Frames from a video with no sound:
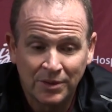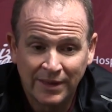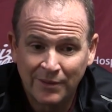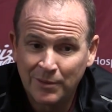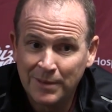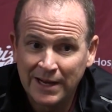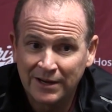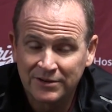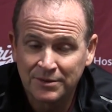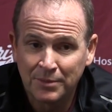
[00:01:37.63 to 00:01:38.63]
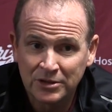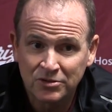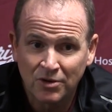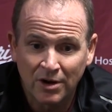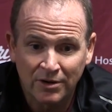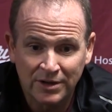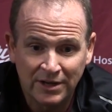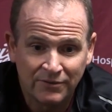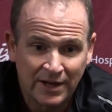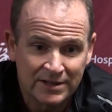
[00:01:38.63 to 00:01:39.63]
they were making us a much stronger
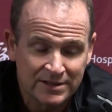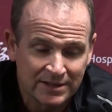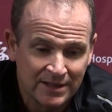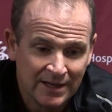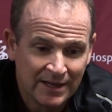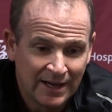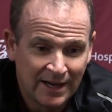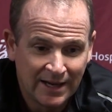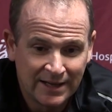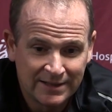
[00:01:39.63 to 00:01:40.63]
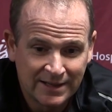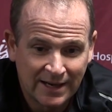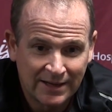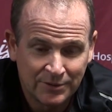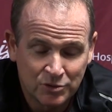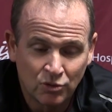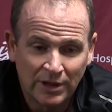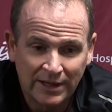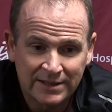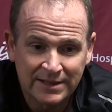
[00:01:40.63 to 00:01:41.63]
defense, and it was
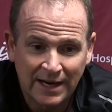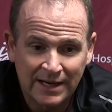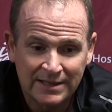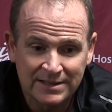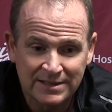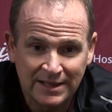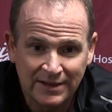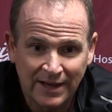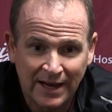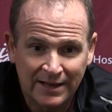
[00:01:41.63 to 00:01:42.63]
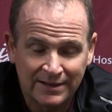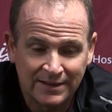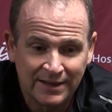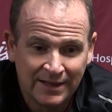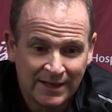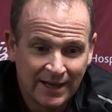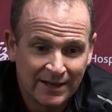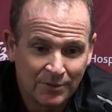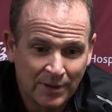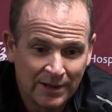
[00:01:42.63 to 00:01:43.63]
really exciting to see that
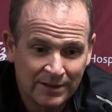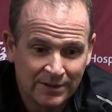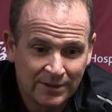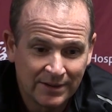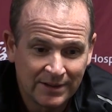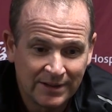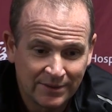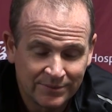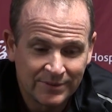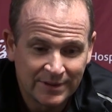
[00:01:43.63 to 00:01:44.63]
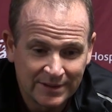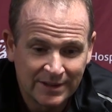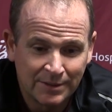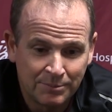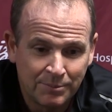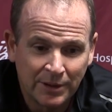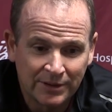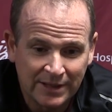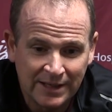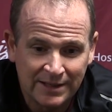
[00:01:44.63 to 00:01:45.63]
and the way, you know, the
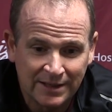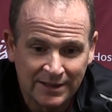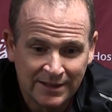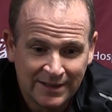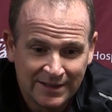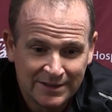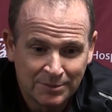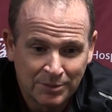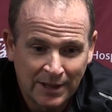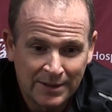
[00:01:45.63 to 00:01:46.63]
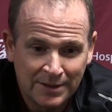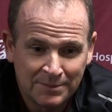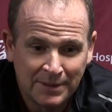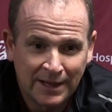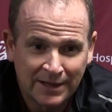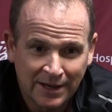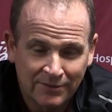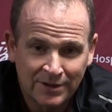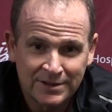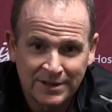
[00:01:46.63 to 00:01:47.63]
ability to play man
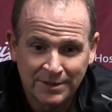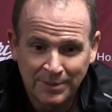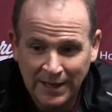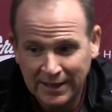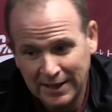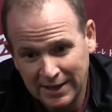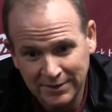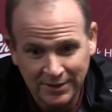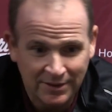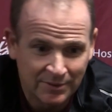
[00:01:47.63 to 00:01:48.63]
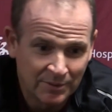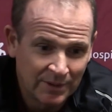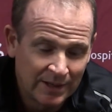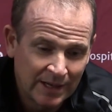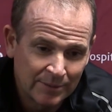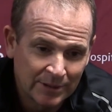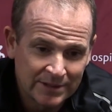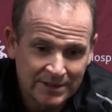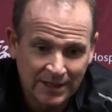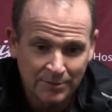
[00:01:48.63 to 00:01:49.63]
coverage in the back end enabled
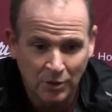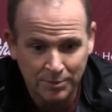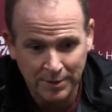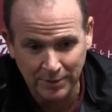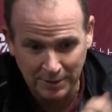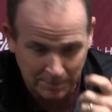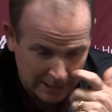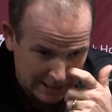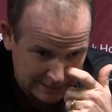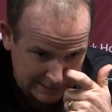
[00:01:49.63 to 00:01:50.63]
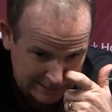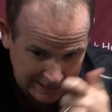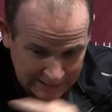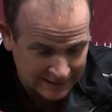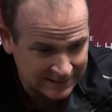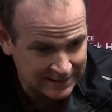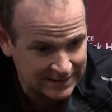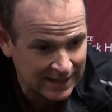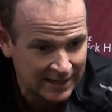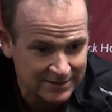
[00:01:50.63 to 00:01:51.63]
us to get more people in the box and let these
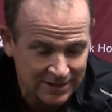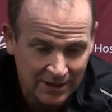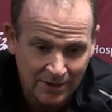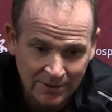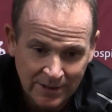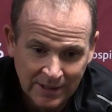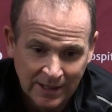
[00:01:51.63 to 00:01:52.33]
guys go.